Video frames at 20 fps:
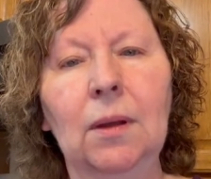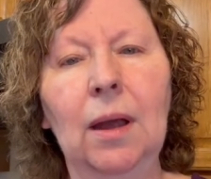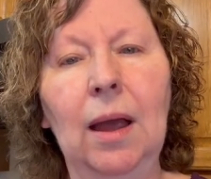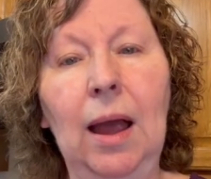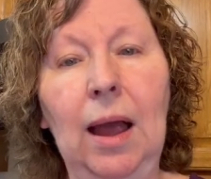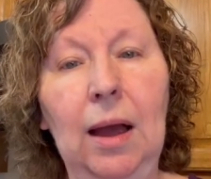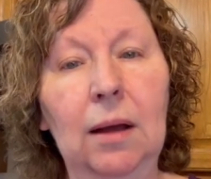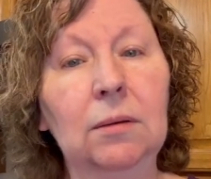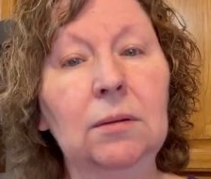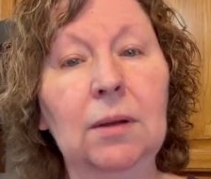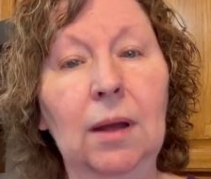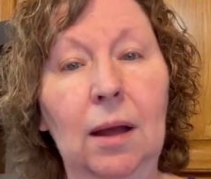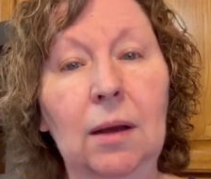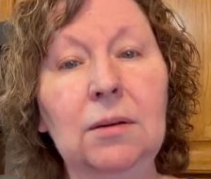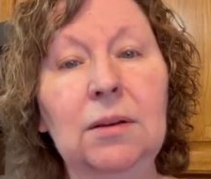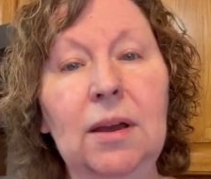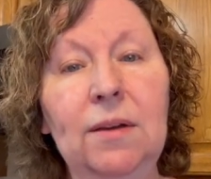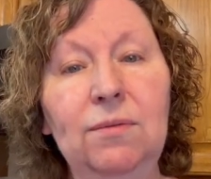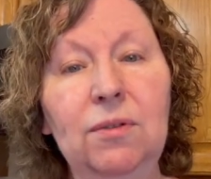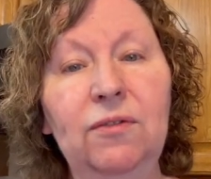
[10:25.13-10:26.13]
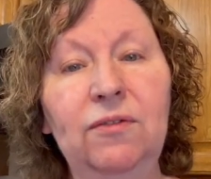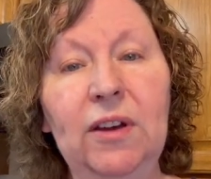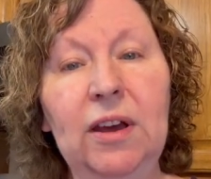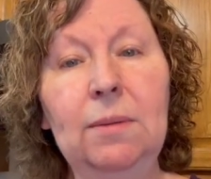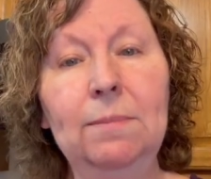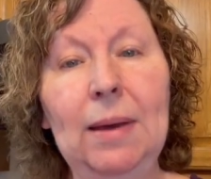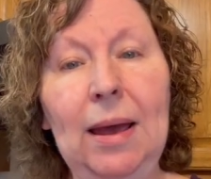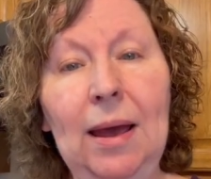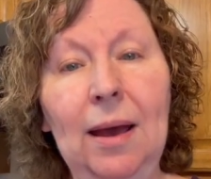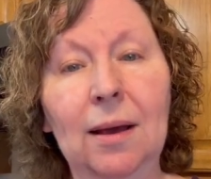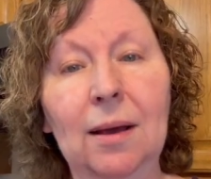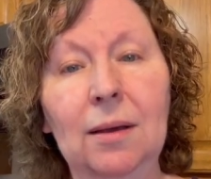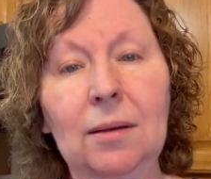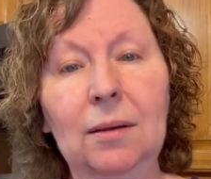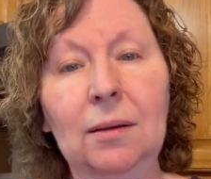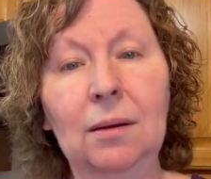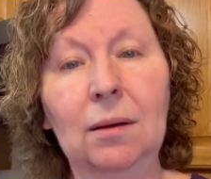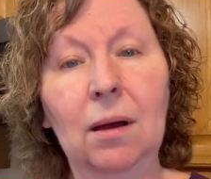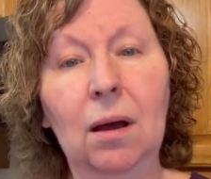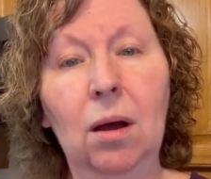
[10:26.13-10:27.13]
I'll give you feedback
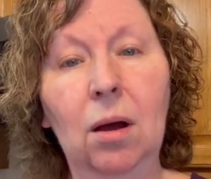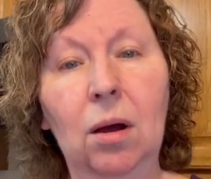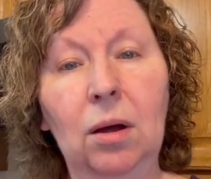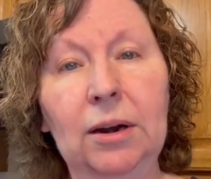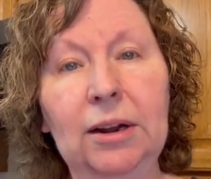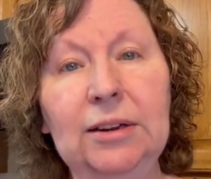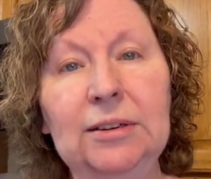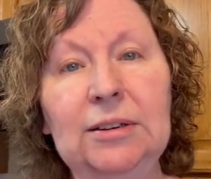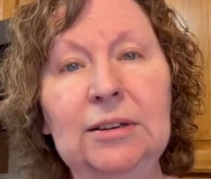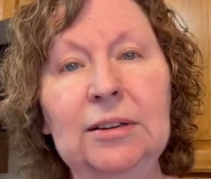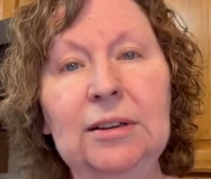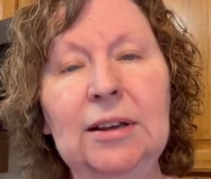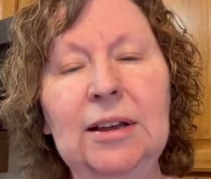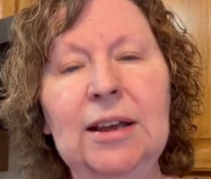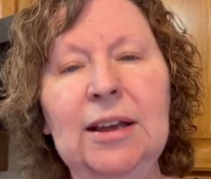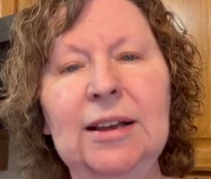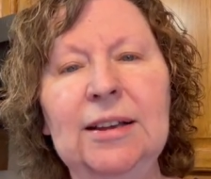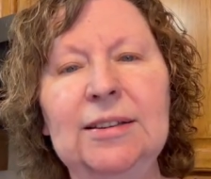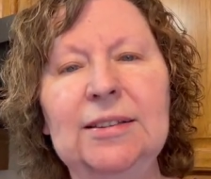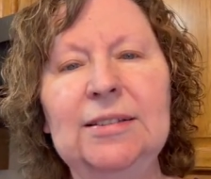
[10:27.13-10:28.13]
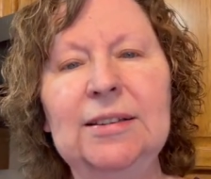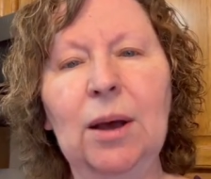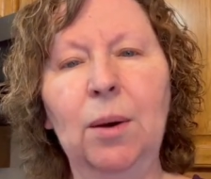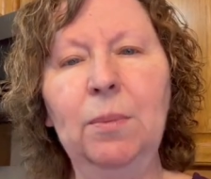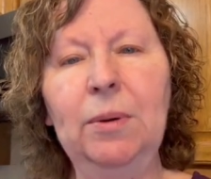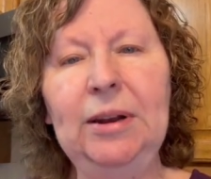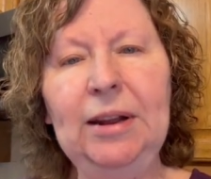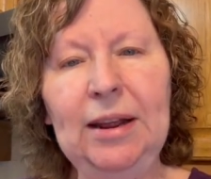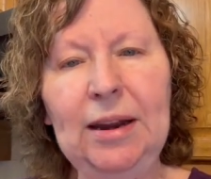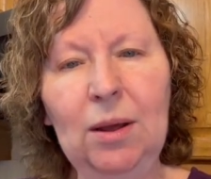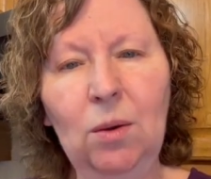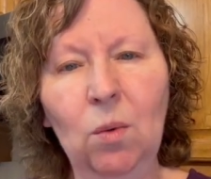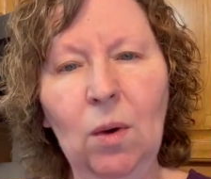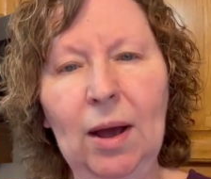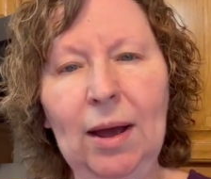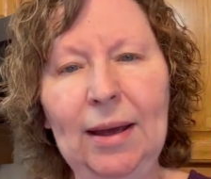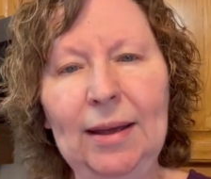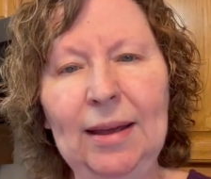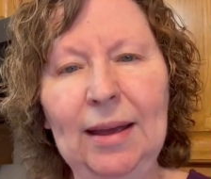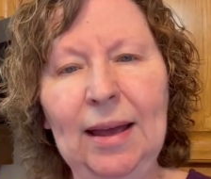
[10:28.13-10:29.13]
on it. So, but
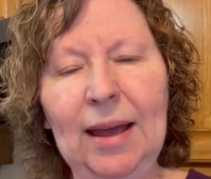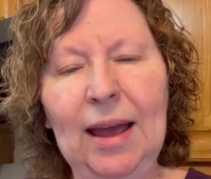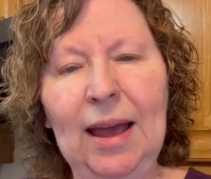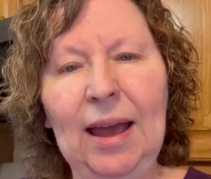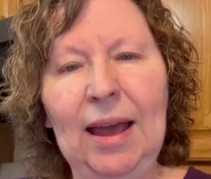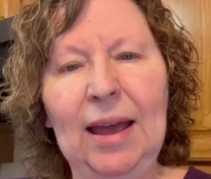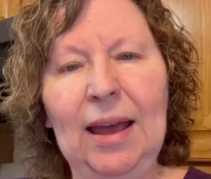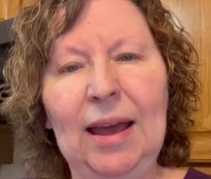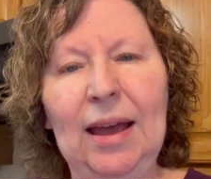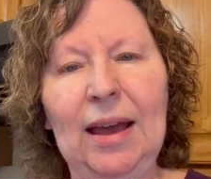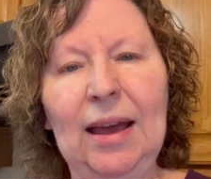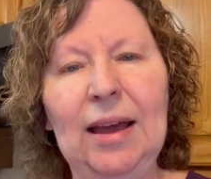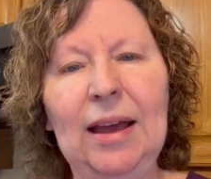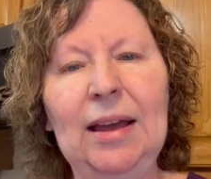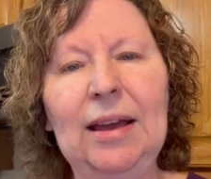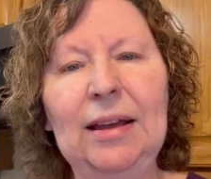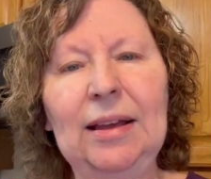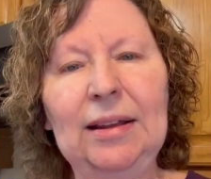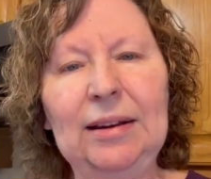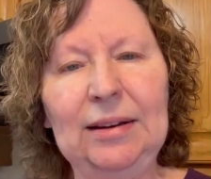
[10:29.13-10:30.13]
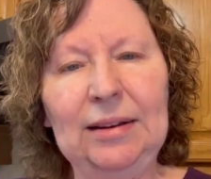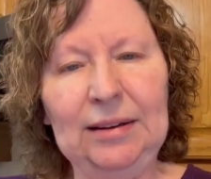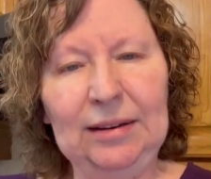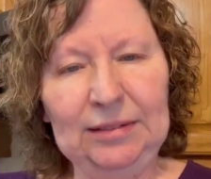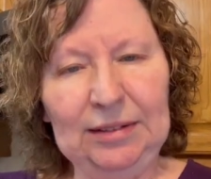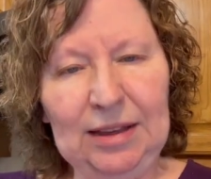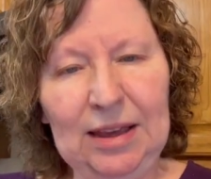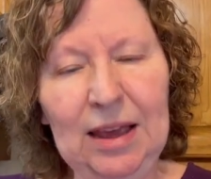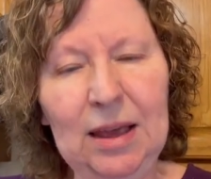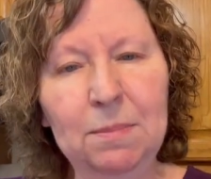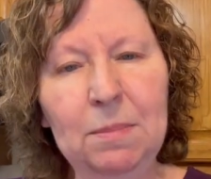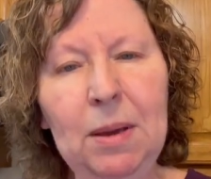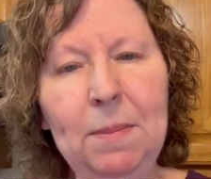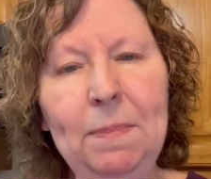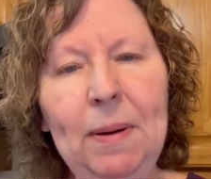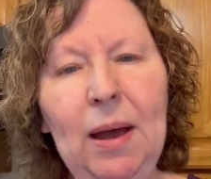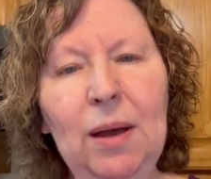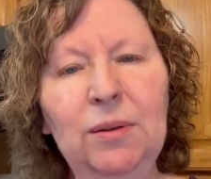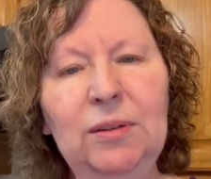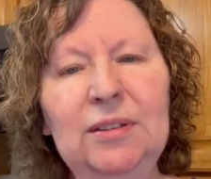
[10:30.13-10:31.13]
anyway, keep me
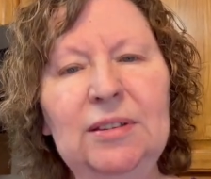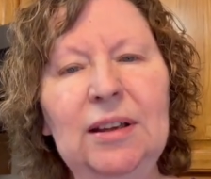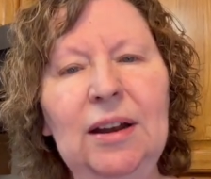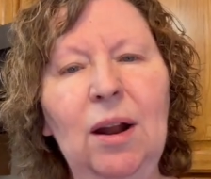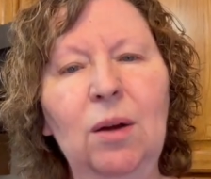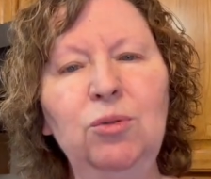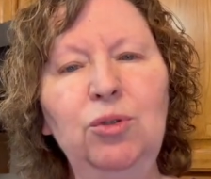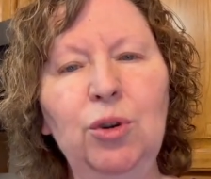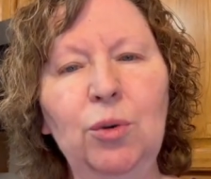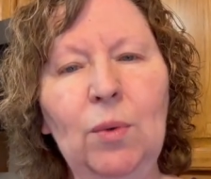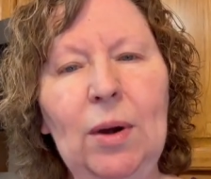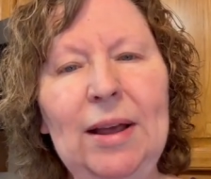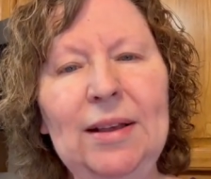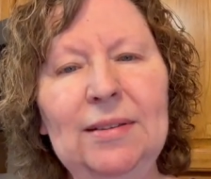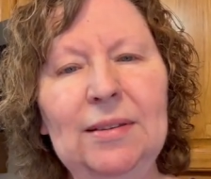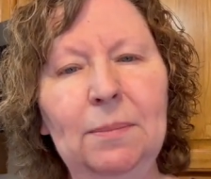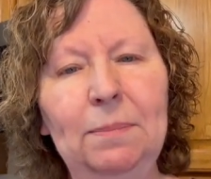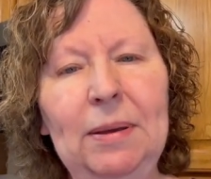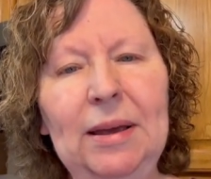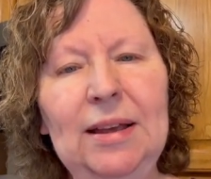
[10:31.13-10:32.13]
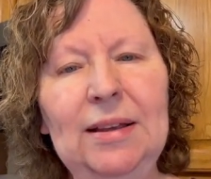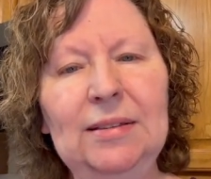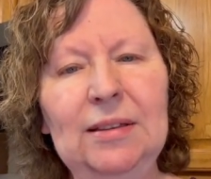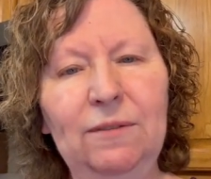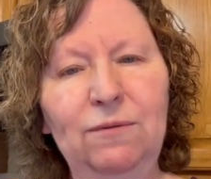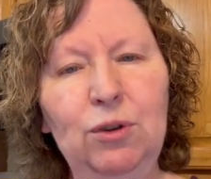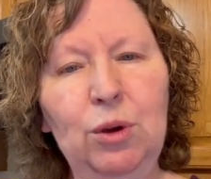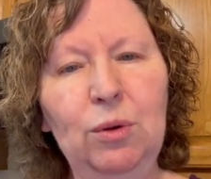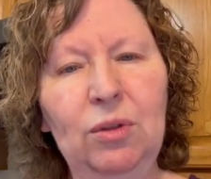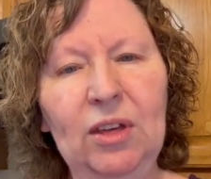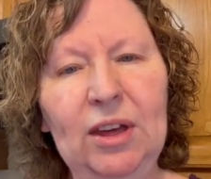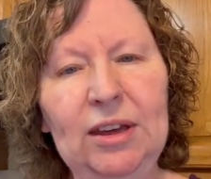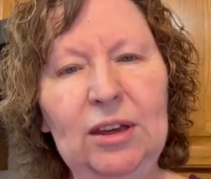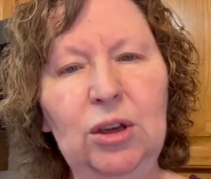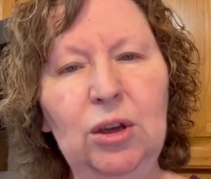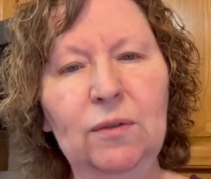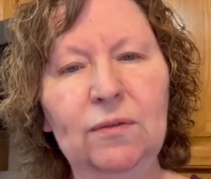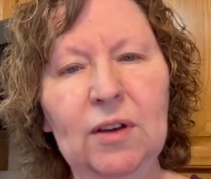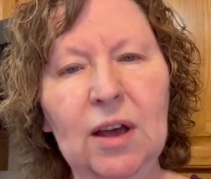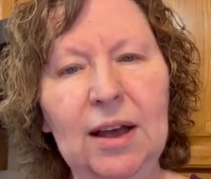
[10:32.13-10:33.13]
posted on your recipes if you
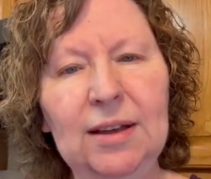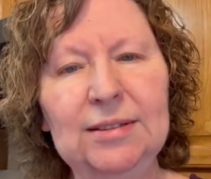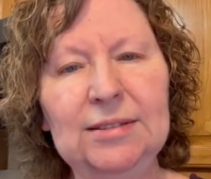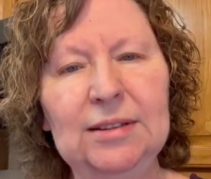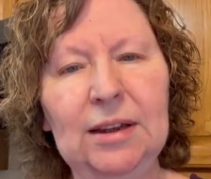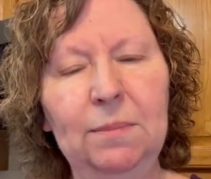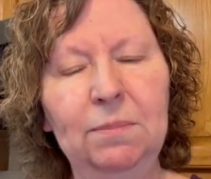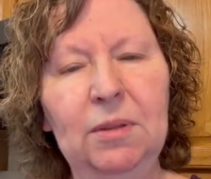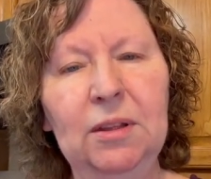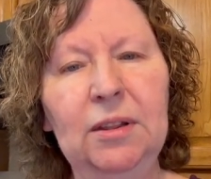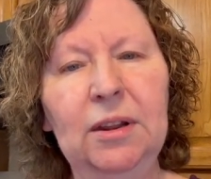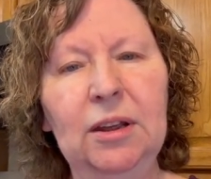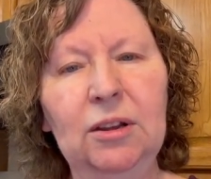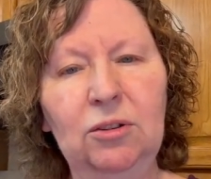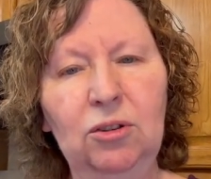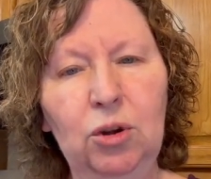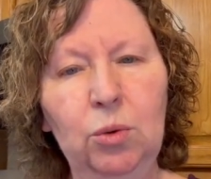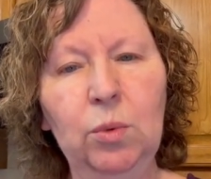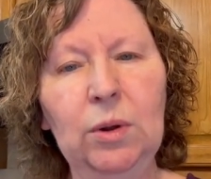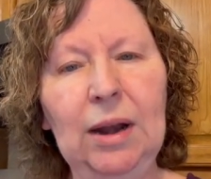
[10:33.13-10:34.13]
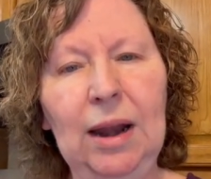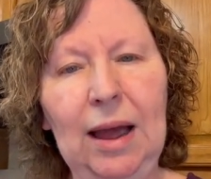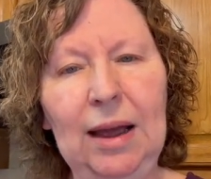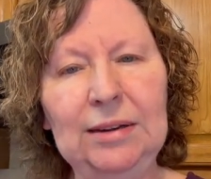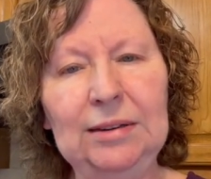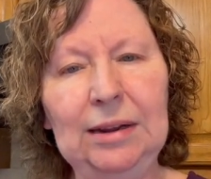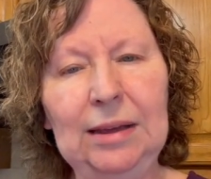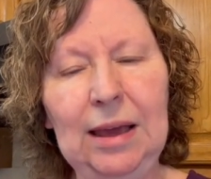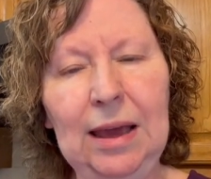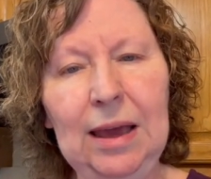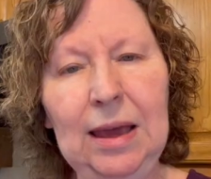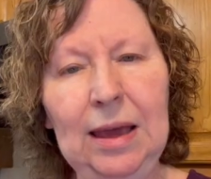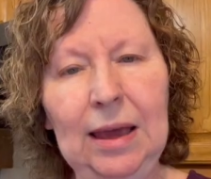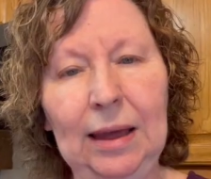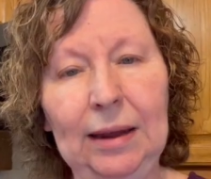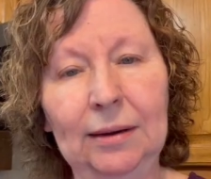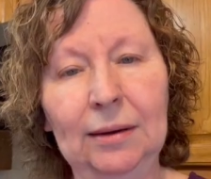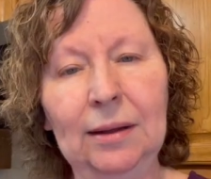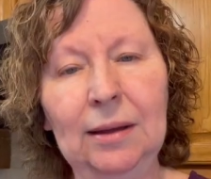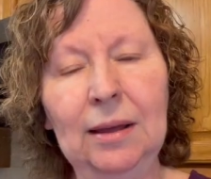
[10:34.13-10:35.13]
think you've got something that you would like to
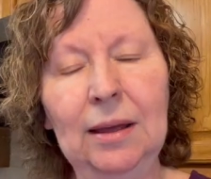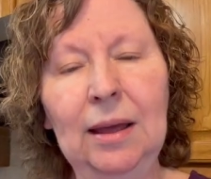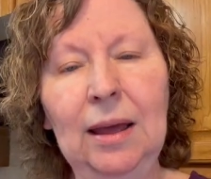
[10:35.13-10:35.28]
can.